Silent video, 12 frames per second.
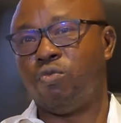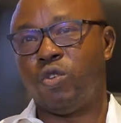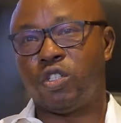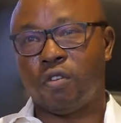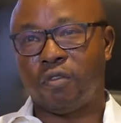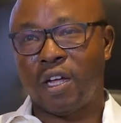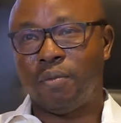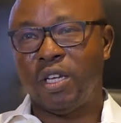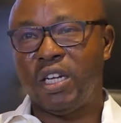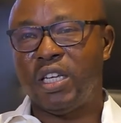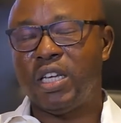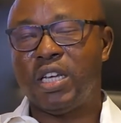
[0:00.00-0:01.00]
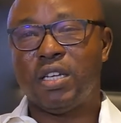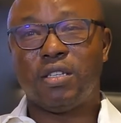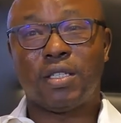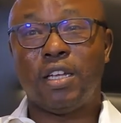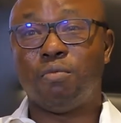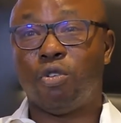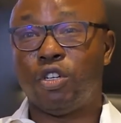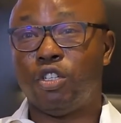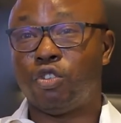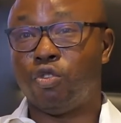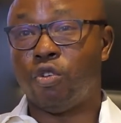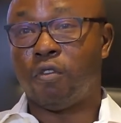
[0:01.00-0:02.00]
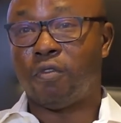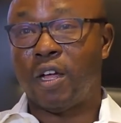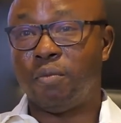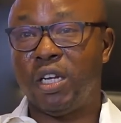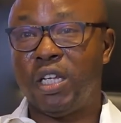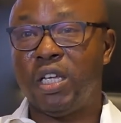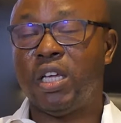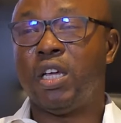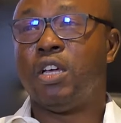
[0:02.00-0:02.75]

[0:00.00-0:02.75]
with your family, send money to your family.